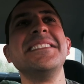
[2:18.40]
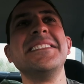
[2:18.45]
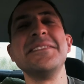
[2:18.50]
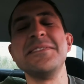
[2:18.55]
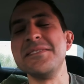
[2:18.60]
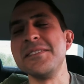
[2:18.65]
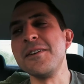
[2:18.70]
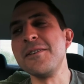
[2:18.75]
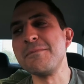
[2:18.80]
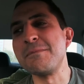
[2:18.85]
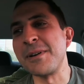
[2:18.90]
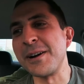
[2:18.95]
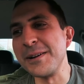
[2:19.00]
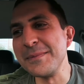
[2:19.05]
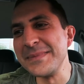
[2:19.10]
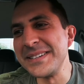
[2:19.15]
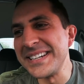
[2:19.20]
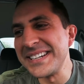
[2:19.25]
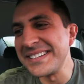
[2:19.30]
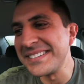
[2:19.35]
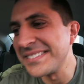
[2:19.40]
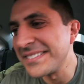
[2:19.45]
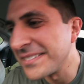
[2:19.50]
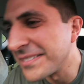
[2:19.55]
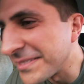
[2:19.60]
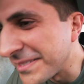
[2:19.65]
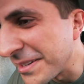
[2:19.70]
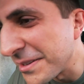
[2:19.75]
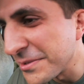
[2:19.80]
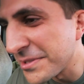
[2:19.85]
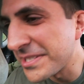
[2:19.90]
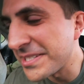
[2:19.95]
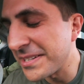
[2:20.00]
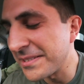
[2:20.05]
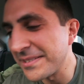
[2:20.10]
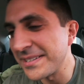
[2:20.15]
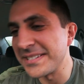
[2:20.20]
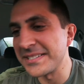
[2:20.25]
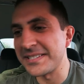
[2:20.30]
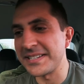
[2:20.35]
There's no permanent or no
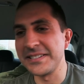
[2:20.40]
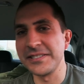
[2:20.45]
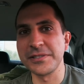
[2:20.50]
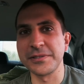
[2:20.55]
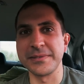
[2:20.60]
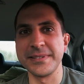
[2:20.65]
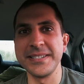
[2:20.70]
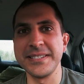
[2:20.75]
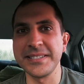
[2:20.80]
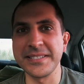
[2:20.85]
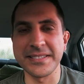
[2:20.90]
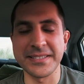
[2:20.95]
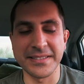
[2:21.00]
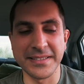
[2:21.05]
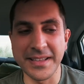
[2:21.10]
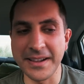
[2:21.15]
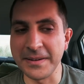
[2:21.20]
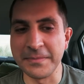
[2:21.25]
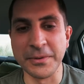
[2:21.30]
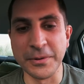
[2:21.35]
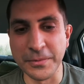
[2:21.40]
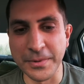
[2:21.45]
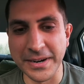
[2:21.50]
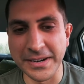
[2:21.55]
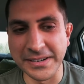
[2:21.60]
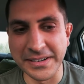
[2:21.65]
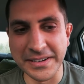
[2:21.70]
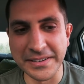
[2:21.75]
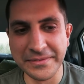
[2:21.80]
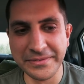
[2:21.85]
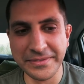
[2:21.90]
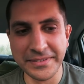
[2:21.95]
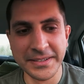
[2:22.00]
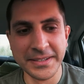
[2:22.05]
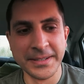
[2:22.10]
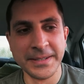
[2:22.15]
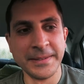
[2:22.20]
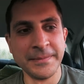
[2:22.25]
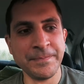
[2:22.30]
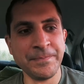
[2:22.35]
serious injuries that I'm aware of
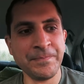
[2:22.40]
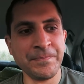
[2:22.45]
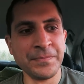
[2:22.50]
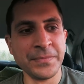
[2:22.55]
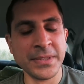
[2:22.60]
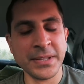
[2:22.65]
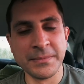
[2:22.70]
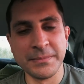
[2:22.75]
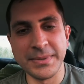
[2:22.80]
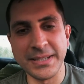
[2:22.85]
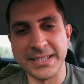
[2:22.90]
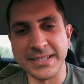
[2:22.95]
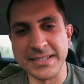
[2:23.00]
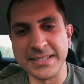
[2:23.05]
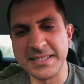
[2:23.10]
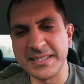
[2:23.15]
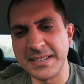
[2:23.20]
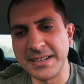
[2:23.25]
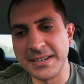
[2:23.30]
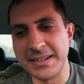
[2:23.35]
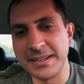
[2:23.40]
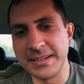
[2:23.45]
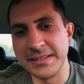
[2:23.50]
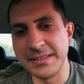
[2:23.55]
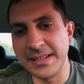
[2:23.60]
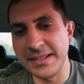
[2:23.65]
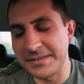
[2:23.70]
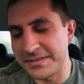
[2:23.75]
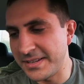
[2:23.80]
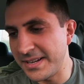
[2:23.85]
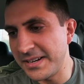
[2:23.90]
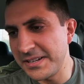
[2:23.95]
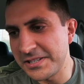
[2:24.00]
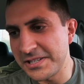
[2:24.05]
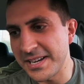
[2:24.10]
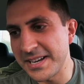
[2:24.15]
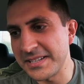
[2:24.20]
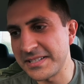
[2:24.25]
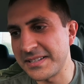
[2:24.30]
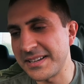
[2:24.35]
because uh, they did a
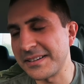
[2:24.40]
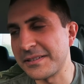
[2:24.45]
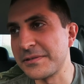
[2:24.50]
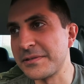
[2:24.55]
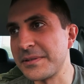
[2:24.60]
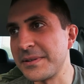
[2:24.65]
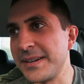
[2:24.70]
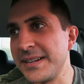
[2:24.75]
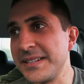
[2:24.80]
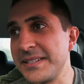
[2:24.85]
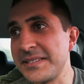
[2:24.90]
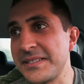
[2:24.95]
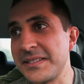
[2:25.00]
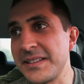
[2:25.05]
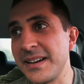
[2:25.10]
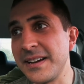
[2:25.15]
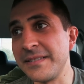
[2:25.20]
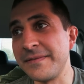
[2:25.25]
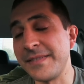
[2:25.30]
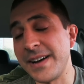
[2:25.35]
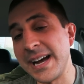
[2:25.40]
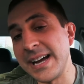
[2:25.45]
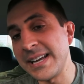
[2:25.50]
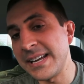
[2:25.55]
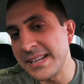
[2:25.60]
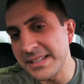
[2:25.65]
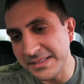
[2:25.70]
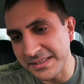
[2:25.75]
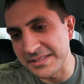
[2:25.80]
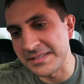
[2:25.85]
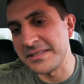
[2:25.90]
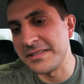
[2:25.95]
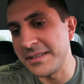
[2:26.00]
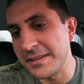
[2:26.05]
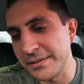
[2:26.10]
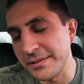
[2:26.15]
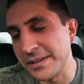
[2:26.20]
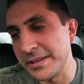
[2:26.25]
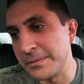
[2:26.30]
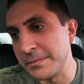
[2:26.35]
chest x-ray and stuff. I hit the
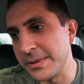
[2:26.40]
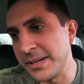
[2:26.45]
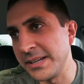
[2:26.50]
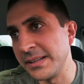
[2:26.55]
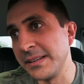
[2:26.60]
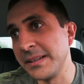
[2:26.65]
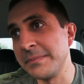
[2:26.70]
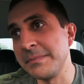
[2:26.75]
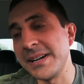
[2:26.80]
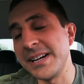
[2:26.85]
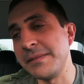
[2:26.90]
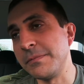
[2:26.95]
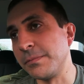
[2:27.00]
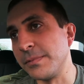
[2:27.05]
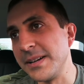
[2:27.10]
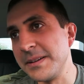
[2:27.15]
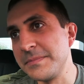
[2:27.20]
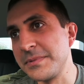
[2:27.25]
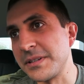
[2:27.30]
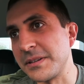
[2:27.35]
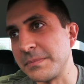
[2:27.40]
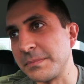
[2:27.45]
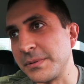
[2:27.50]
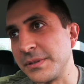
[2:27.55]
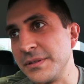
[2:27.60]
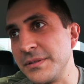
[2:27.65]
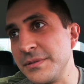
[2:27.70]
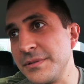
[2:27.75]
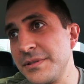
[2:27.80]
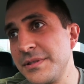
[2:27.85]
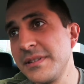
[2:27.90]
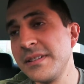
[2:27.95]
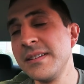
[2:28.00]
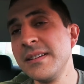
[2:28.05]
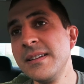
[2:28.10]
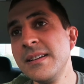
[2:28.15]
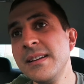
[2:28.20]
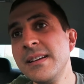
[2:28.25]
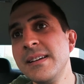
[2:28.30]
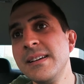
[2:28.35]
steering wheel and my ribs are bruised.
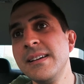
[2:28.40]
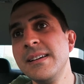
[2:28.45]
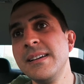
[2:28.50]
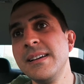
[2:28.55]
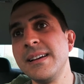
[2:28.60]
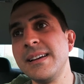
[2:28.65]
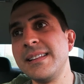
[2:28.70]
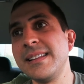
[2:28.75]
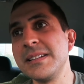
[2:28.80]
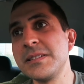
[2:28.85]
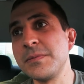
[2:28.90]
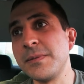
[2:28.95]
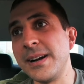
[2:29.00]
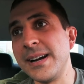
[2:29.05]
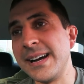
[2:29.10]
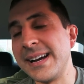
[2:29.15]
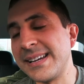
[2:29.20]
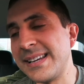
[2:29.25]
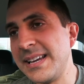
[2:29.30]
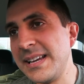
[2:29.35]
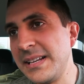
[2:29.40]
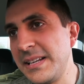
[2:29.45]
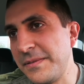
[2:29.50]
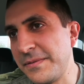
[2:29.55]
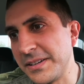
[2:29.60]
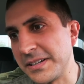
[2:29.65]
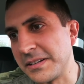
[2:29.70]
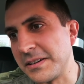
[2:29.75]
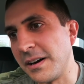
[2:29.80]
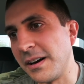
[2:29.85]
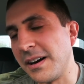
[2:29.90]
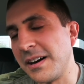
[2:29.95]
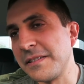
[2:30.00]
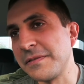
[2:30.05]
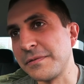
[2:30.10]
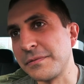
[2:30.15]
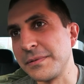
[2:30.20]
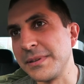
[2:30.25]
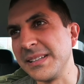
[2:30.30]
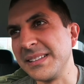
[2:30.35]
And that's why I can't even
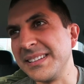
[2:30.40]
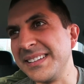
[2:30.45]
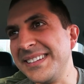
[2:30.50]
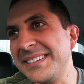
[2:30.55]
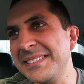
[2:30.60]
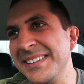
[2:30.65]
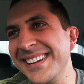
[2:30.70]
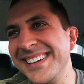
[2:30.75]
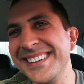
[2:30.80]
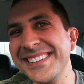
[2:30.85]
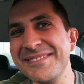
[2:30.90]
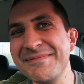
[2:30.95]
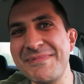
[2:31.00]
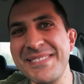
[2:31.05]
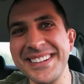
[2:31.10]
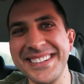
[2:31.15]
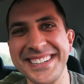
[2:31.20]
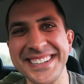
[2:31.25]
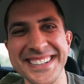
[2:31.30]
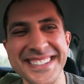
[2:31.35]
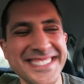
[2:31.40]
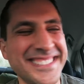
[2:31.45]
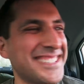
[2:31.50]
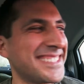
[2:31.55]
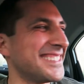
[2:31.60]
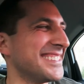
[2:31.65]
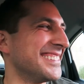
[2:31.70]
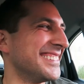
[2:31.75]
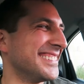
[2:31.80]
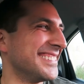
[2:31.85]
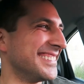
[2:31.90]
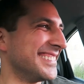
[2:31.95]
cough really because